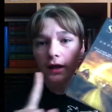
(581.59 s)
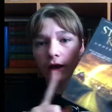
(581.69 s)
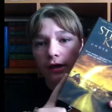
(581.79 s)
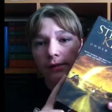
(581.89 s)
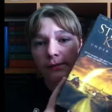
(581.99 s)

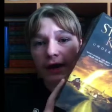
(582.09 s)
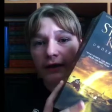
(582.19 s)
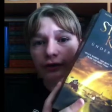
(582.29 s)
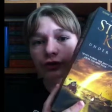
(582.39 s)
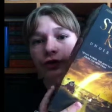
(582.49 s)
I'm
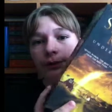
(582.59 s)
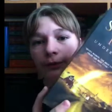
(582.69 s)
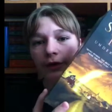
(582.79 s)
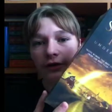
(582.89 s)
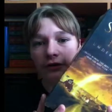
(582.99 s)
actually
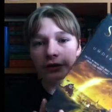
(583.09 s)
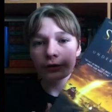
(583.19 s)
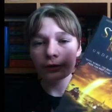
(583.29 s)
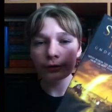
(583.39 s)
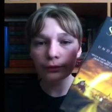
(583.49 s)
pretty
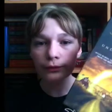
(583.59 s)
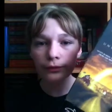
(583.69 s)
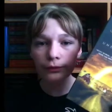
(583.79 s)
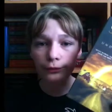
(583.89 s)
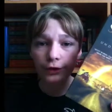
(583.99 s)
excited to
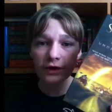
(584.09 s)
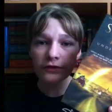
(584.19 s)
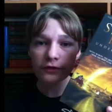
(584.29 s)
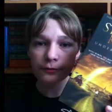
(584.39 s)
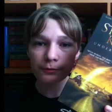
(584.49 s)
read
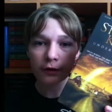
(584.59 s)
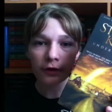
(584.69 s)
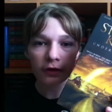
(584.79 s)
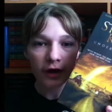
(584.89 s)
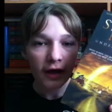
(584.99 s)
this
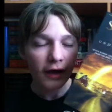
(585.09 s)
book.